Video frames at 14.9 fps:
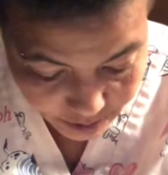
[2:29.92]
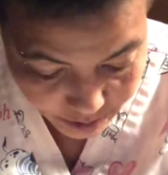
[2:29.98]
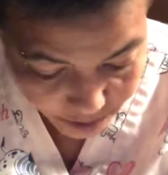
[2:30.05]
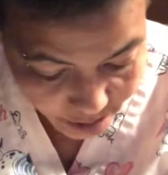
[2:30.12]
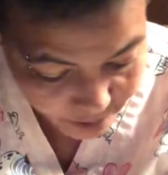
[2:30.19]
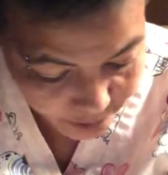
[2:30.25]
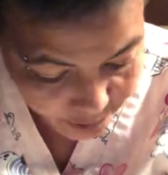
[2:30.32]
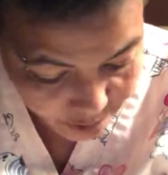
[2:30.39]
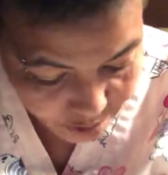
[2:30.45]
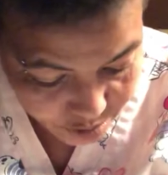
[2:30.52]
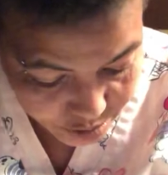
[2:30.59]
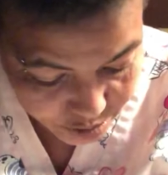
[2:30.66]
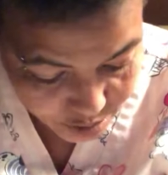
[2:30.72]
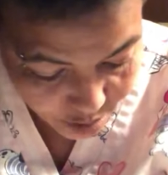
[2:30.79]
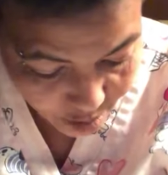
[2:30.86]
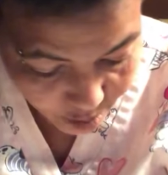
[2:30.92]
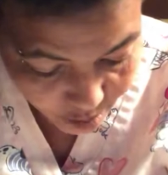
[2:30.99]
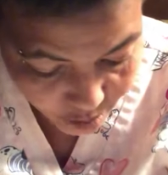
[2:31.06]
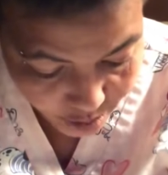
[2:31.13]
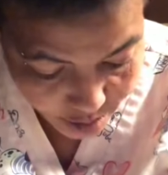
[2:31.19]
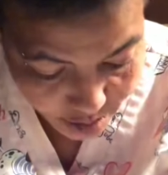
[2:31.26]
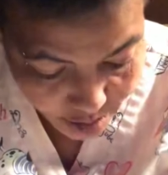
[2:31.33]
my bones.
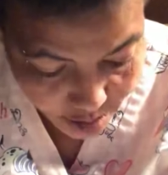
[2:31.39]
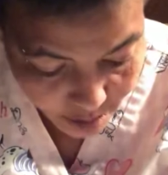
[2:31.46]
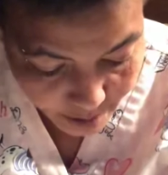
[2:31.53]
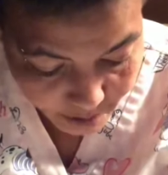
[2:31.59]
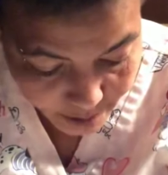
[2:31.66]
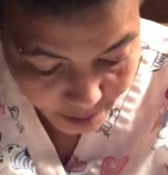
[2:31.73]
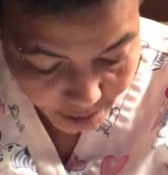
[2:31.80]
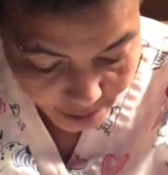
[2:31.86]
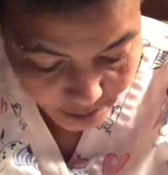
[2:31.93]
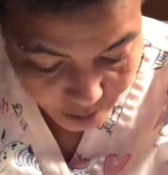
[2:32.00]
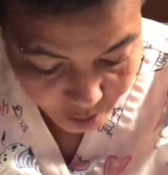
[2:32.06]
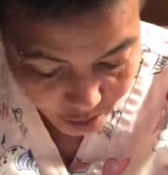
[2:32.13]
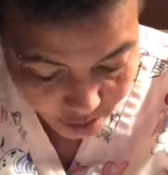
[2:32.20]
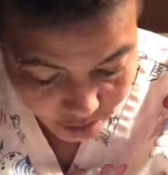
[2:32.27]
Her body